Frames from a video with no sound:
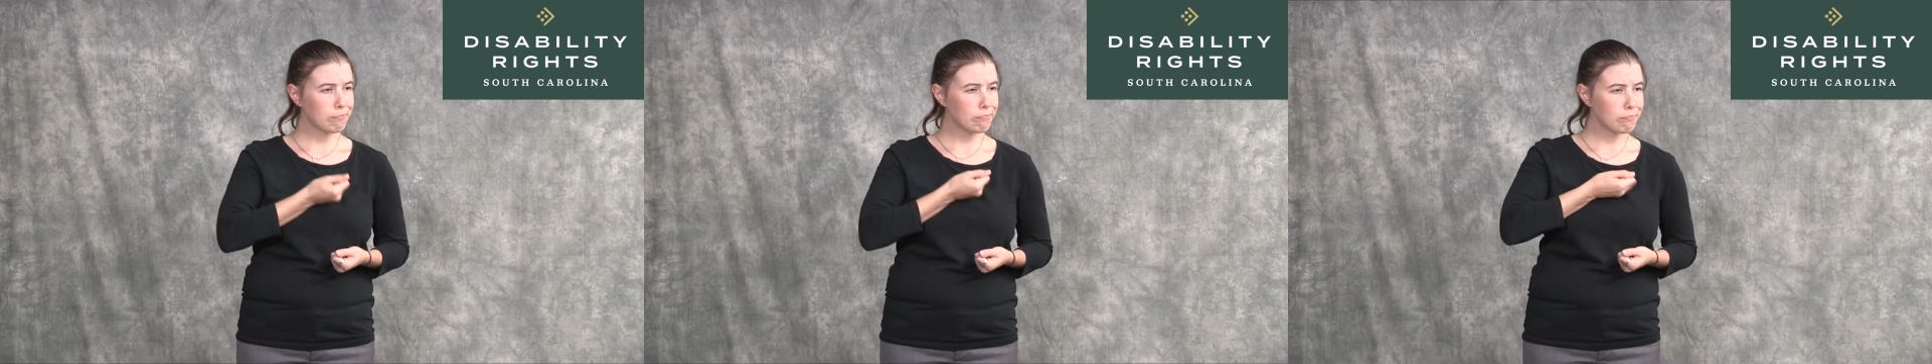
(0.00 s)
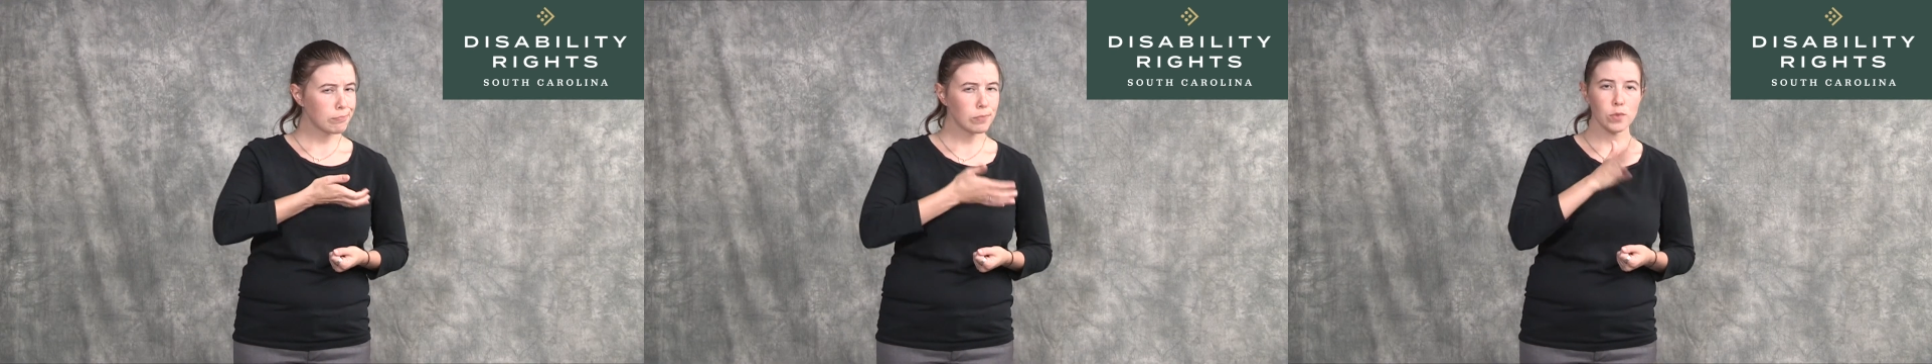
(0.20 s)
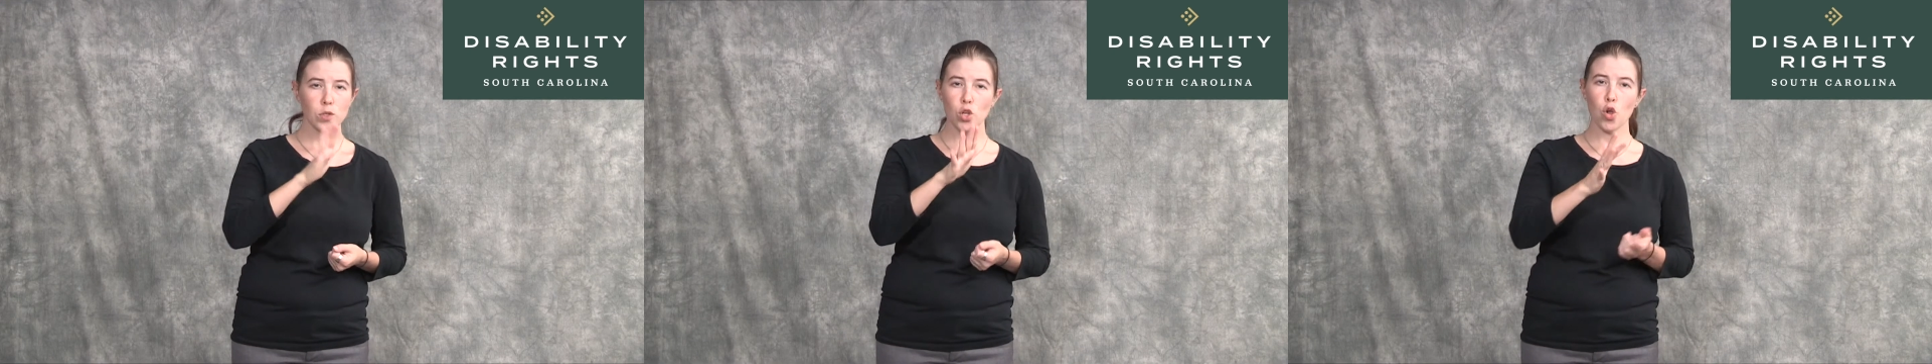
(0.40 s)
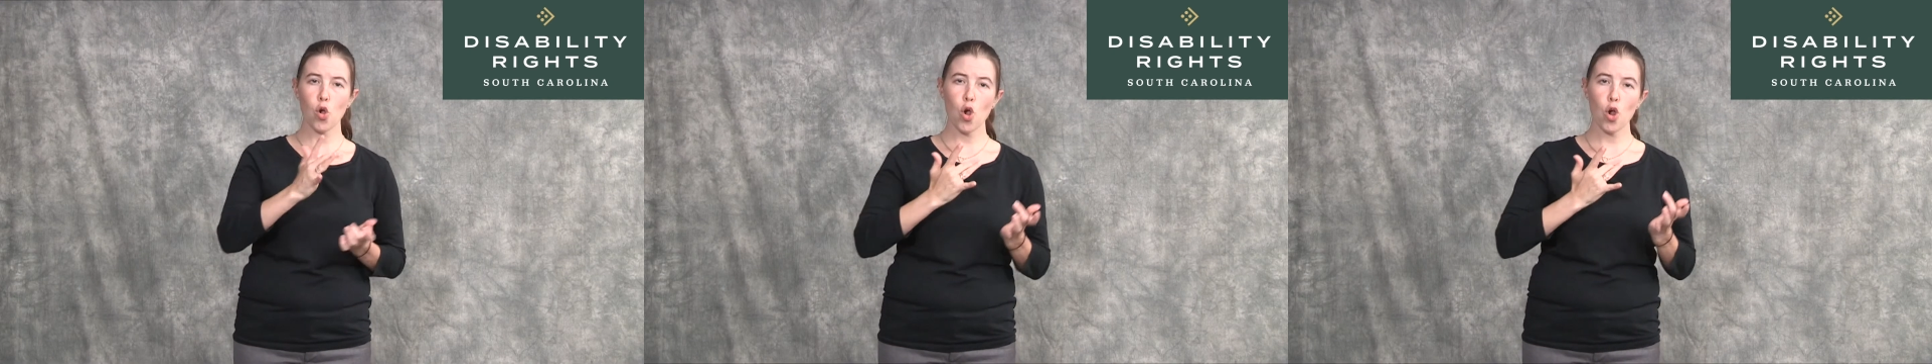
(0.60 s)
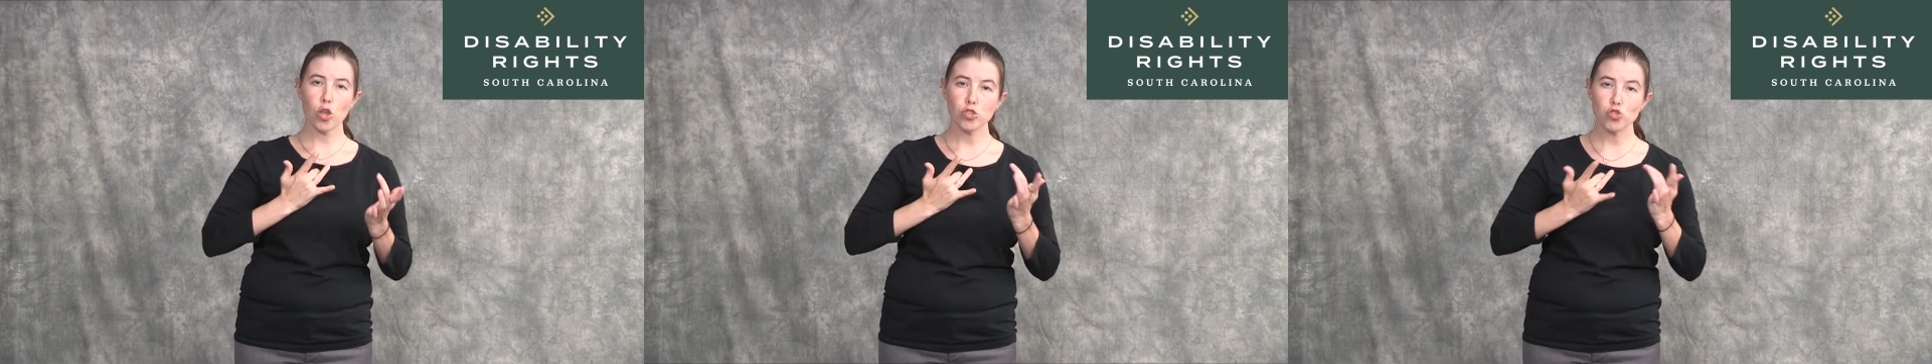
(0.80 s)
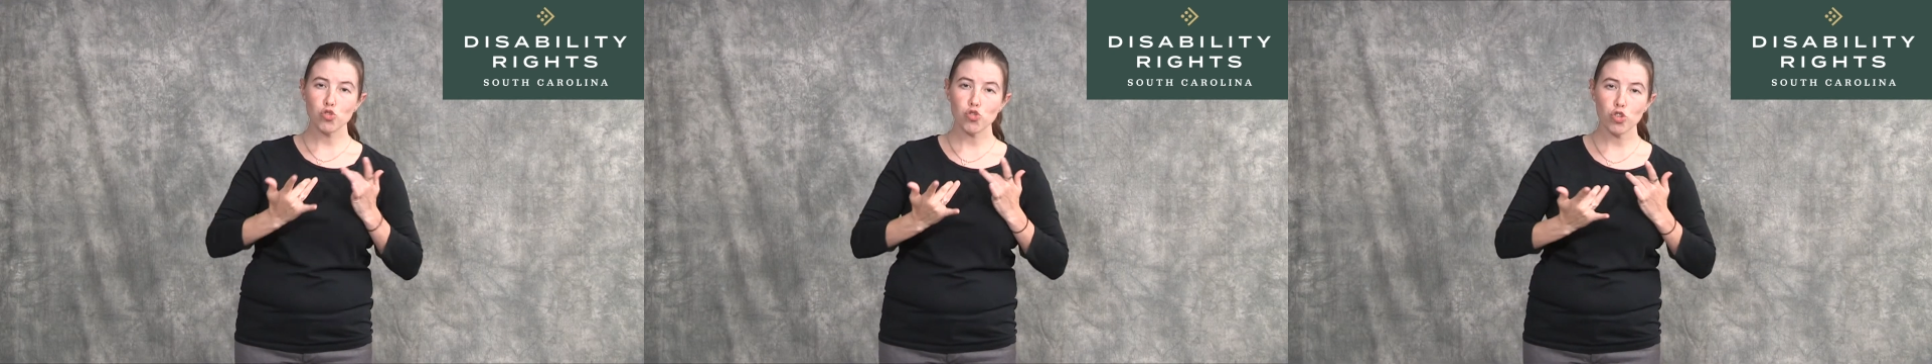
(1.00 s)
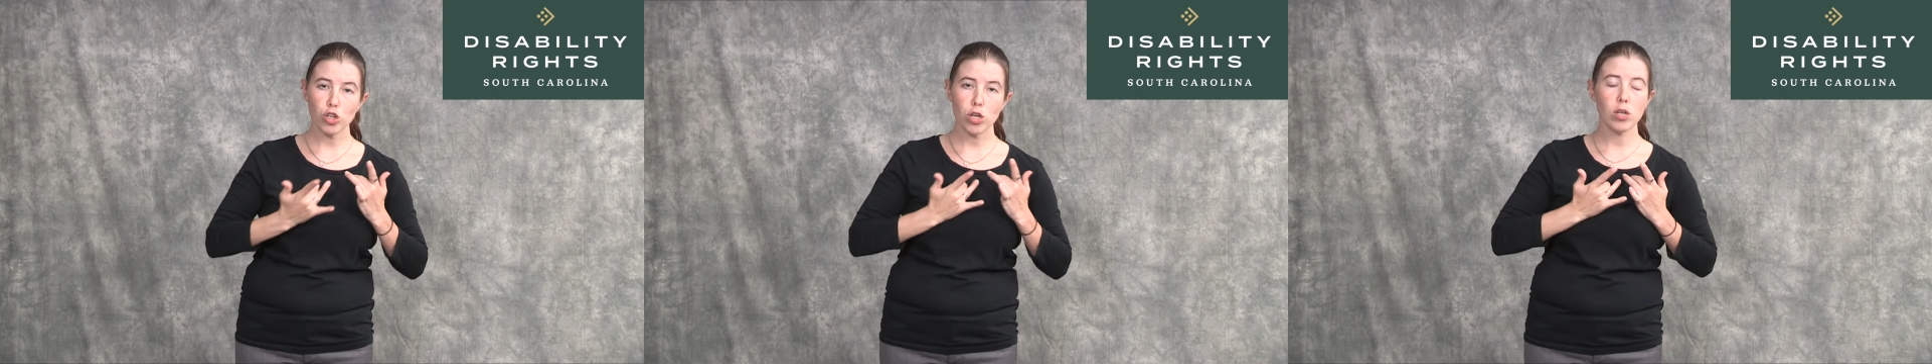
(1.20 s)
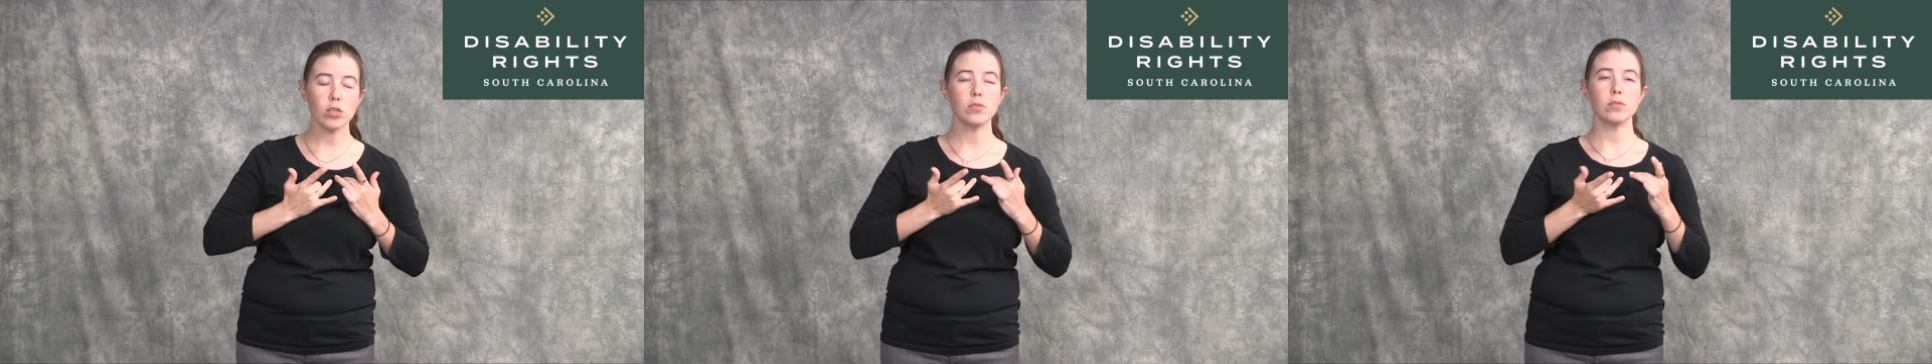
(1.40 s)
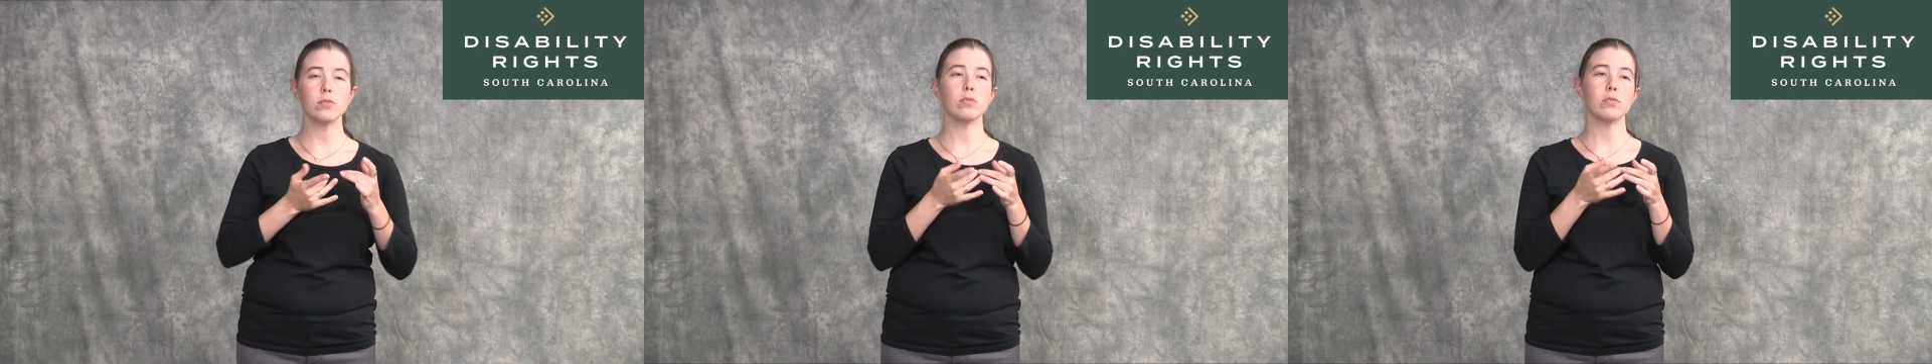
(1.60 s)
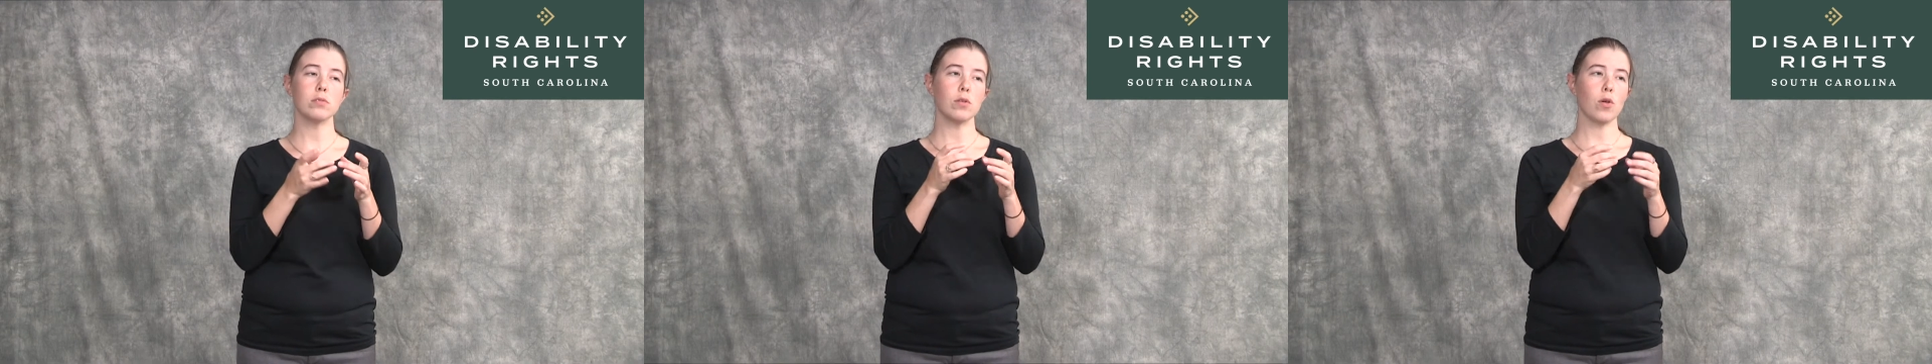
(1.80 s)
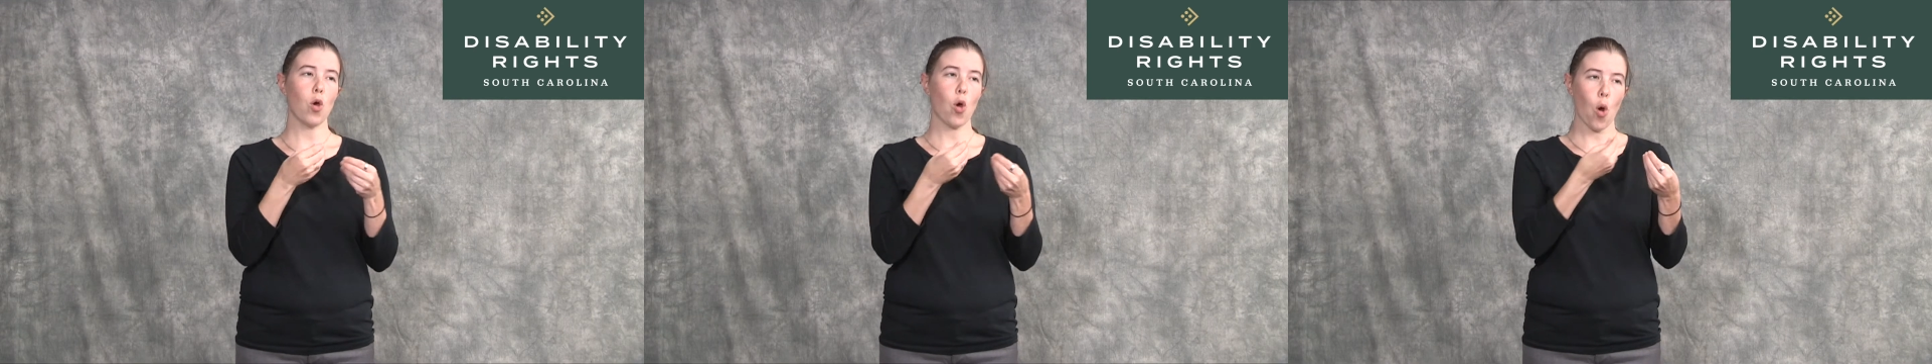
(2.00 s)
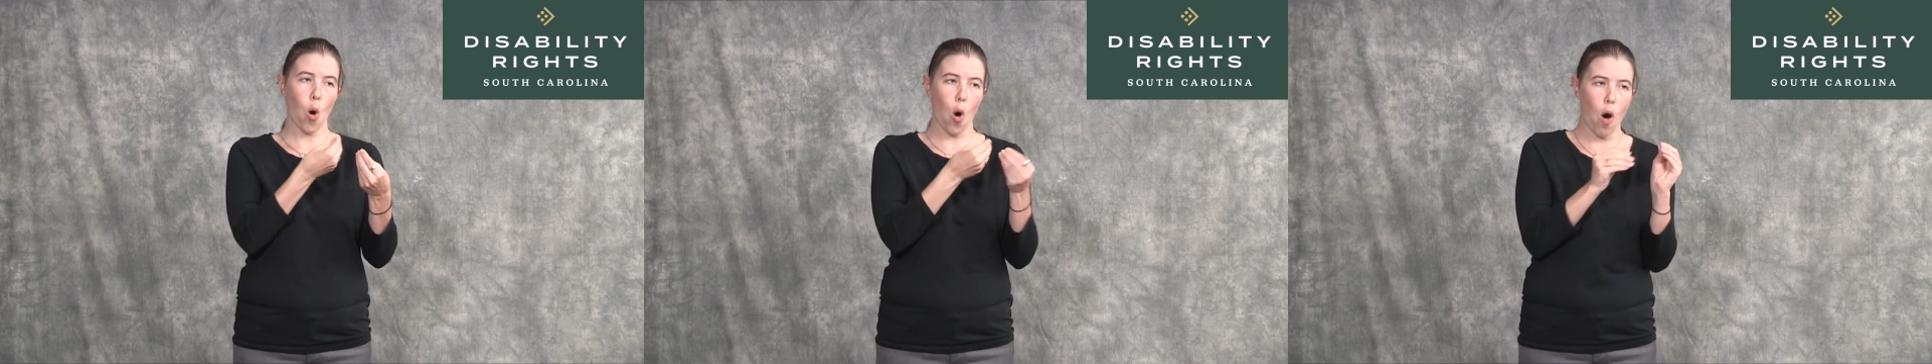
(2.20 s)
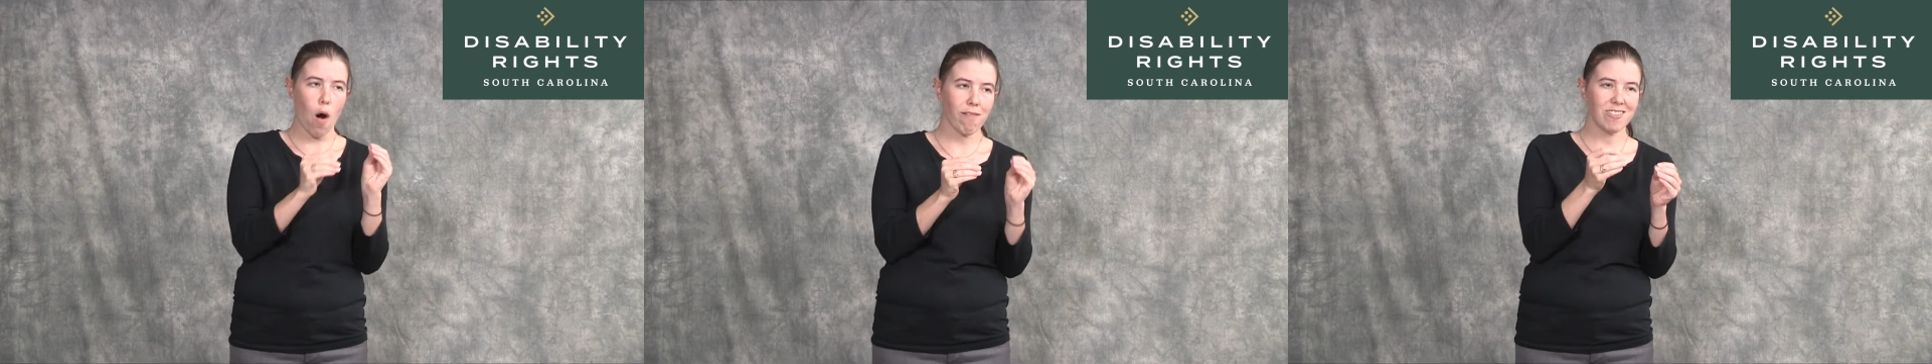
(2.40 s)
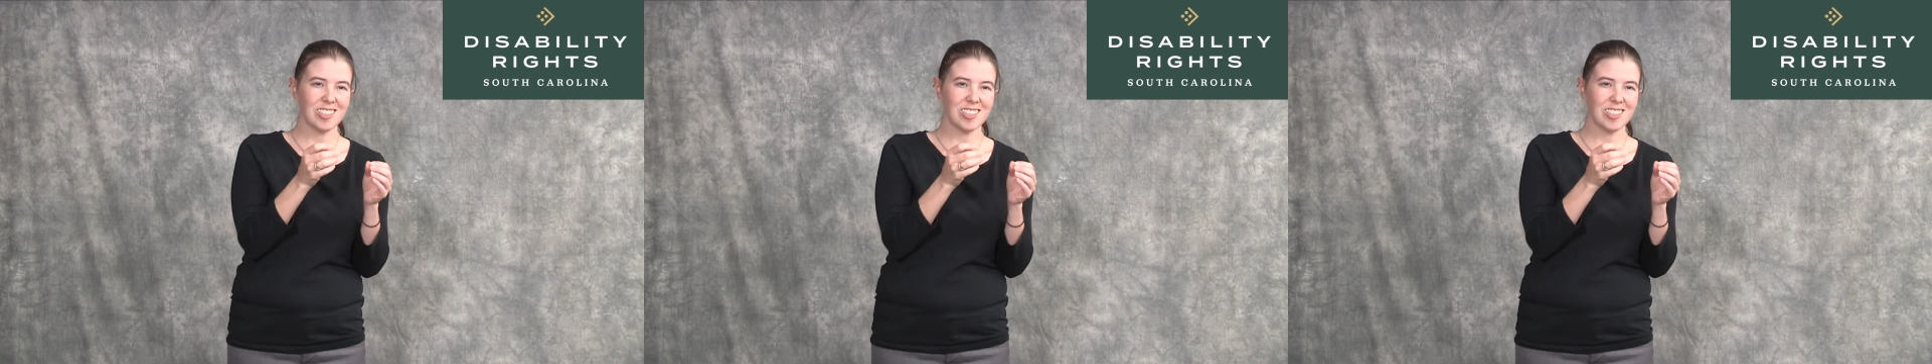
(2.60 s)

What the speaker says: you express your concerns